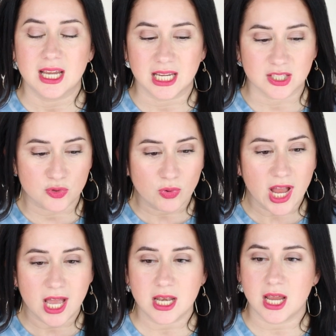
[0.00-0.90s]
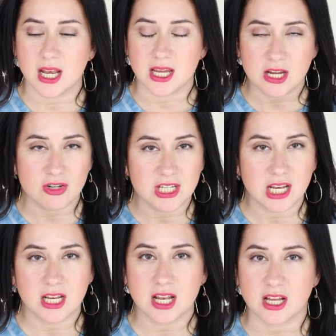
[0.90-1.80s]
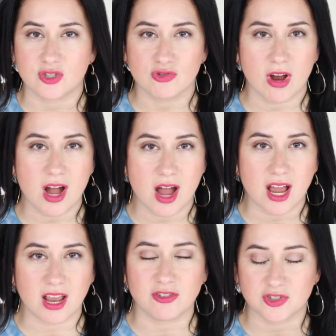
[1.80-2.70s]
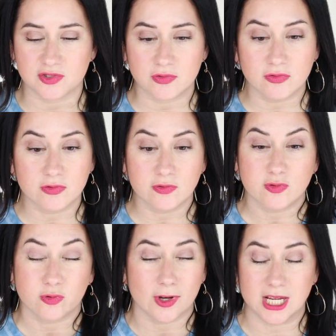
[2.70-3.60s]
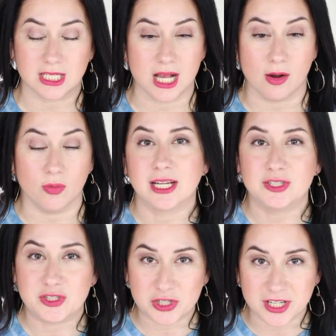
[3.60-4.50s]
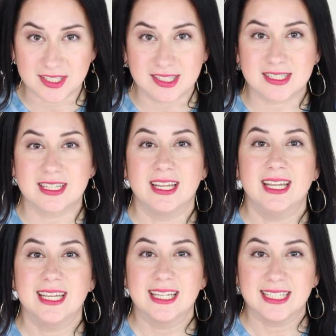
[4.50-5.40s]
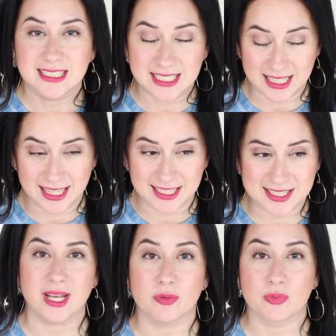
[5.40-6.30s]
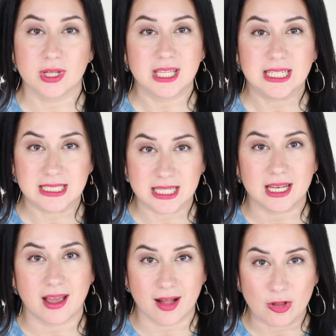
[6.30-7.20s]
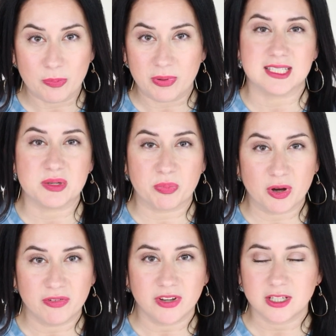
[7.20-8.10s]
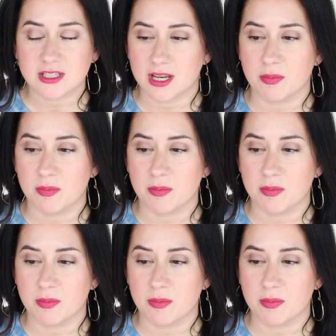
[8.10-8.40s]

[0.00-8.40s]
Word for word: gets red and irritated and dry and just freaks out? I just did this and it really did help. Is it perfect?